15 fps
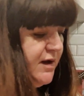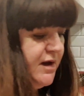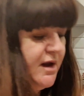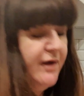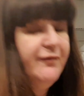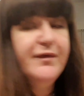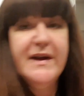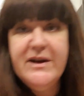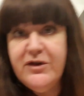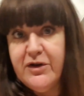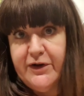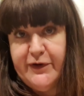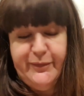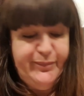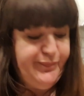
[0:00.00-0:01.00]
a
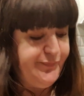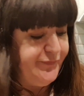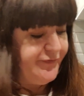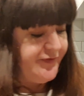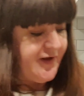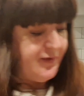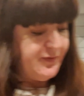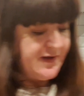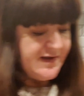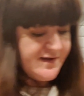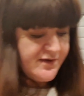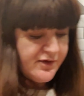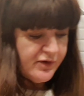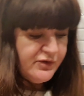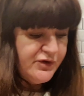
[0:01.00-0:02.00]
vindaloo, so he's
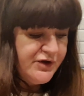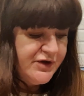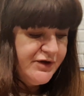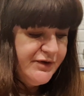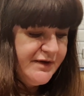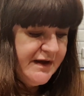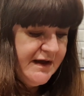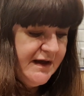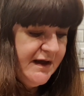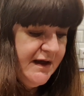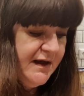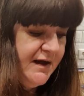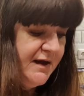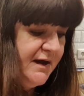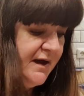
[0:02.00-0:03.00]
gone to
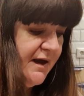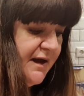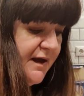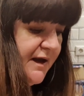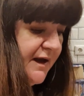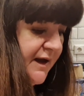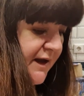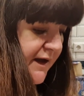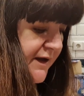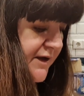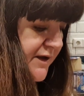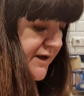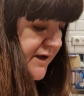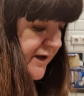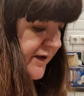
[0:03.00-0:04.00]
the
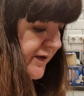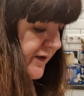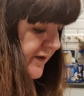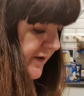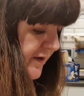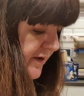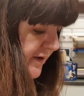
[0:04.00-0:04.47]
Indian